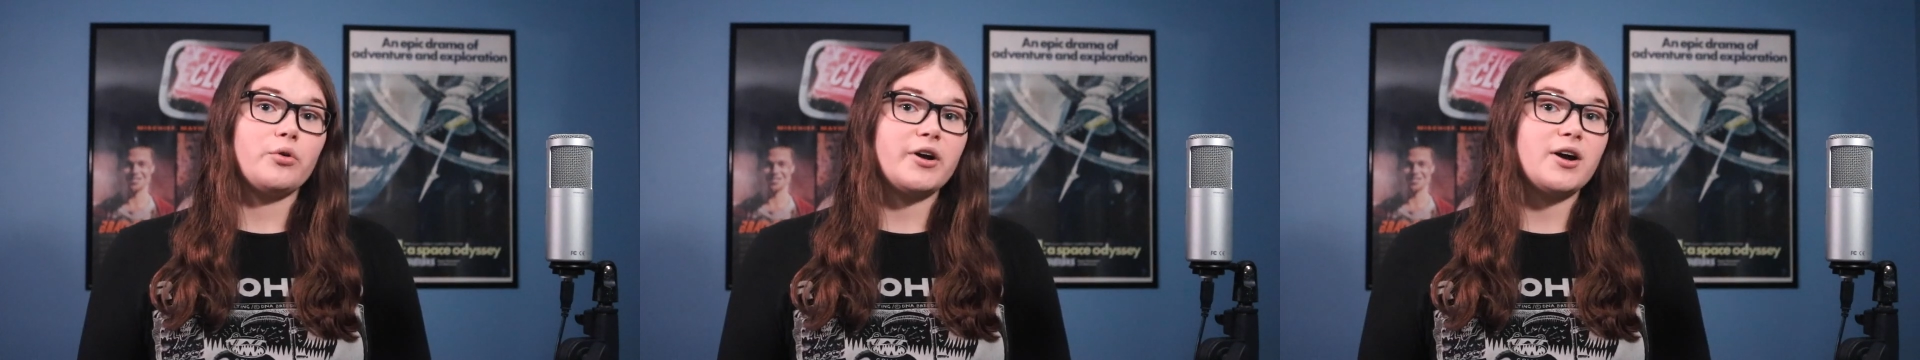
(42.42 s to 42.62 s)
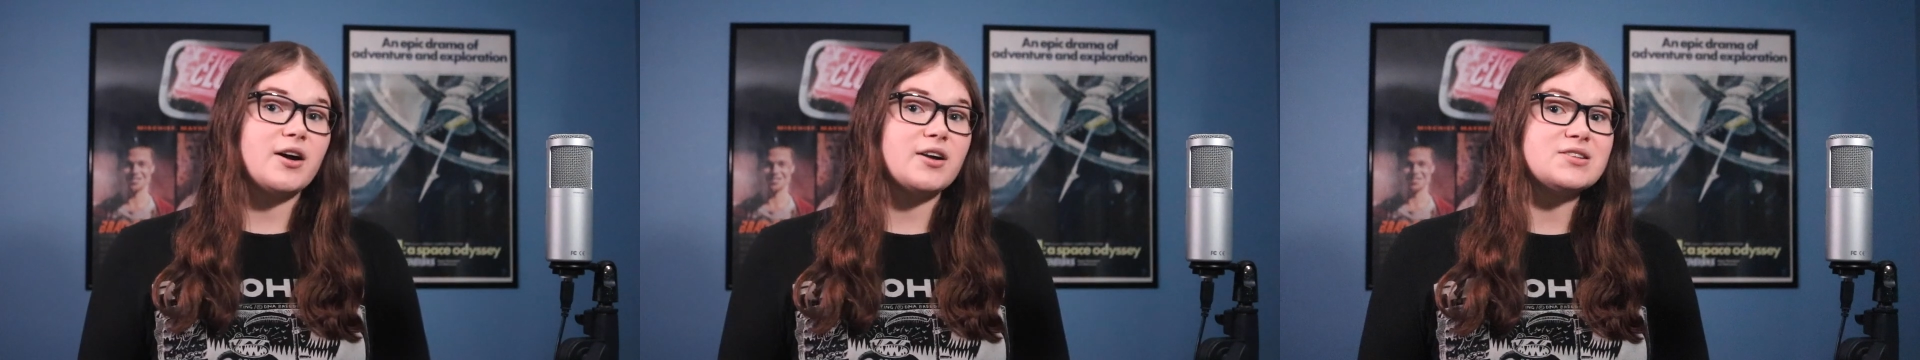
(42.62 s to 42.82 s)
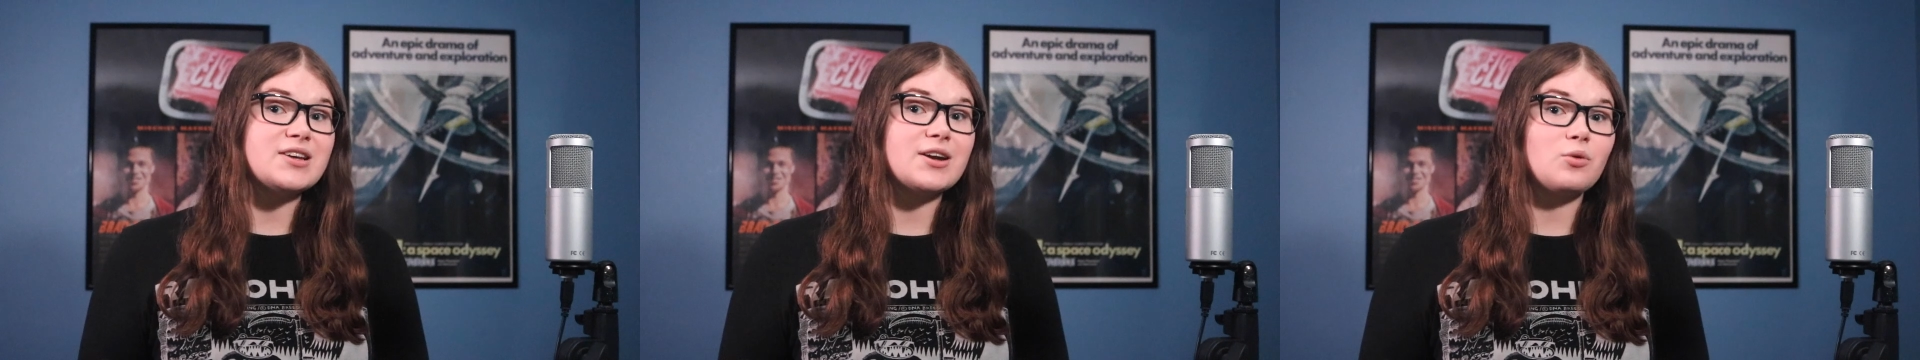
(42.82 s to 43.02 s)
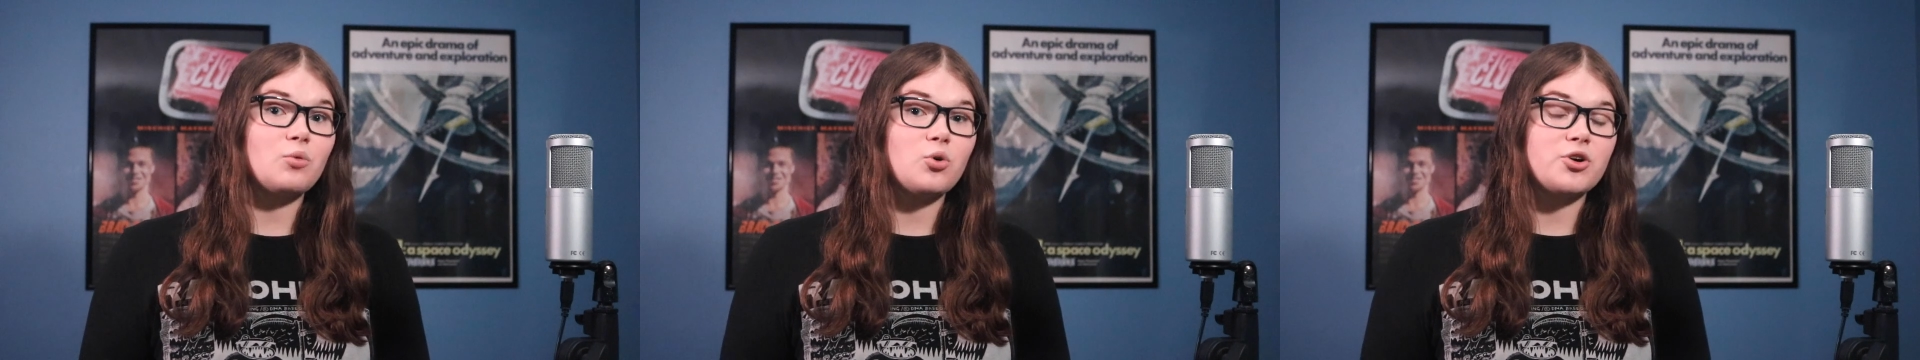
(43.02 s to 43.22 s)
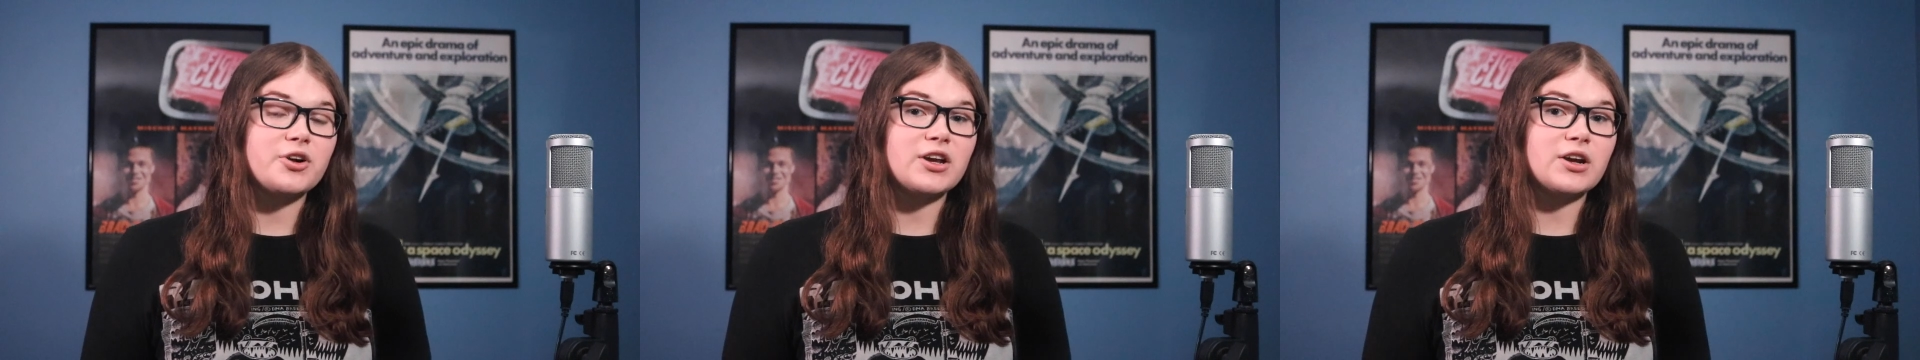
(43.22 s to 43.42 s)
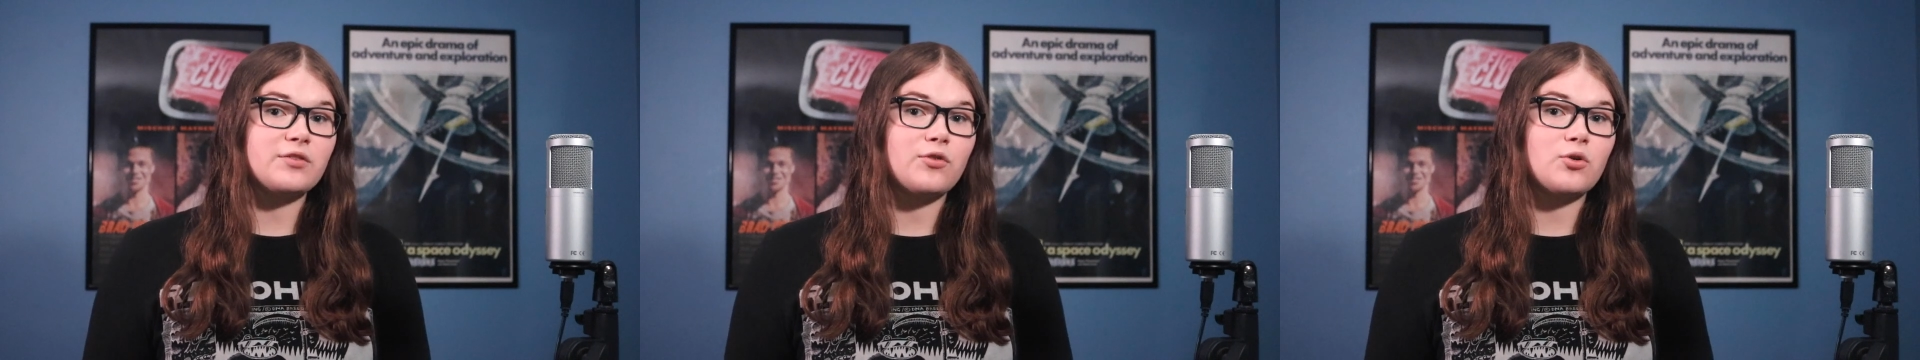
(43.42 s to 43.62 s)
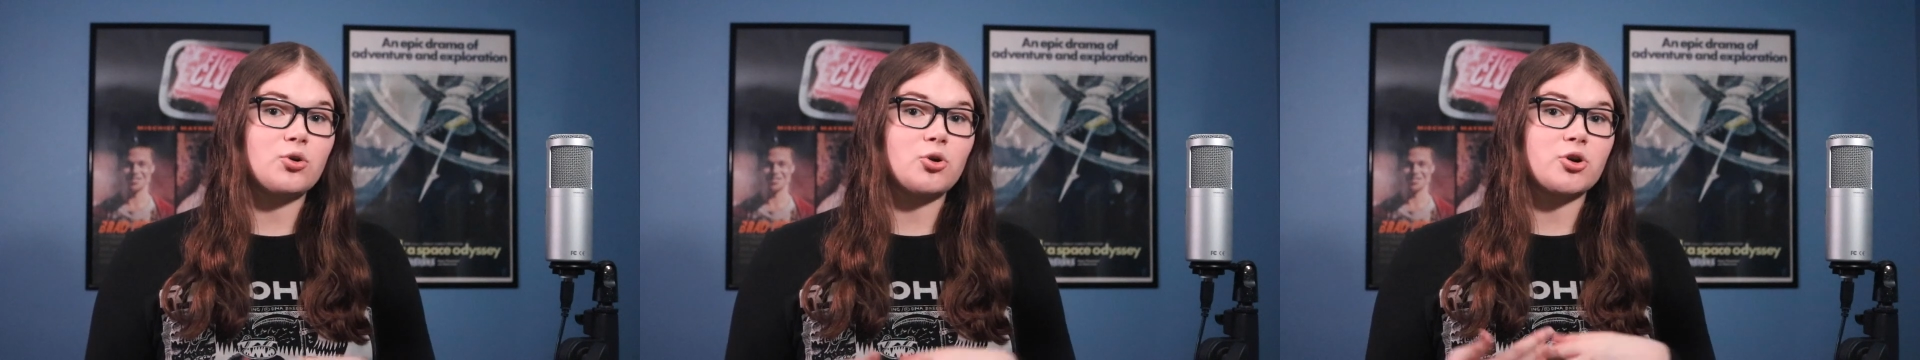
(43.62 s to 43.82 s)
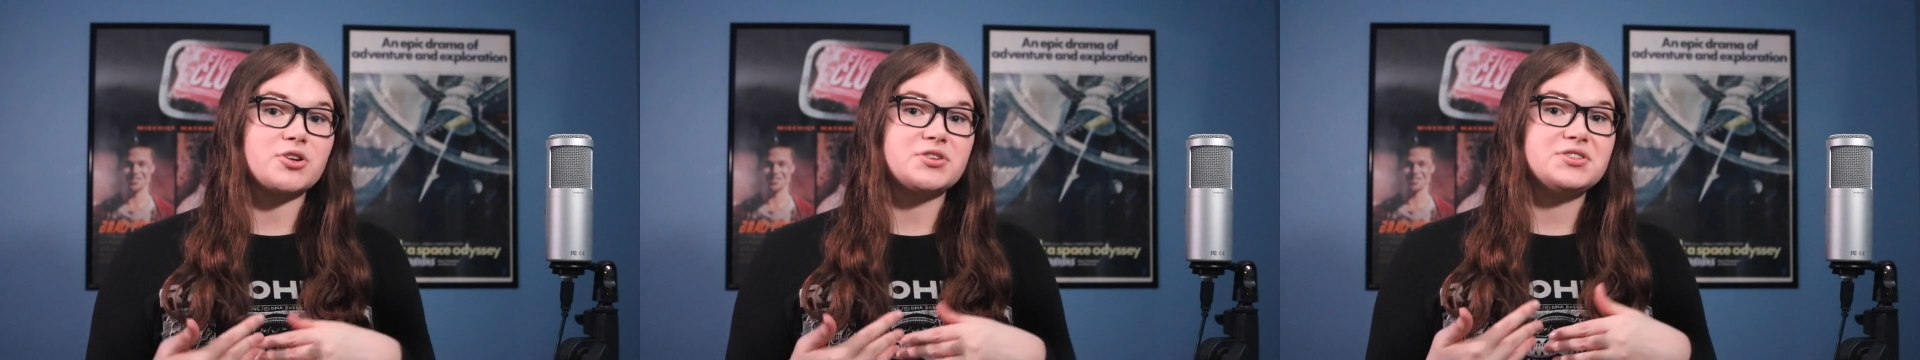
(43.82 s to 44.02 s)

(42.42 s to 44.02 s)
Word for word: content warning for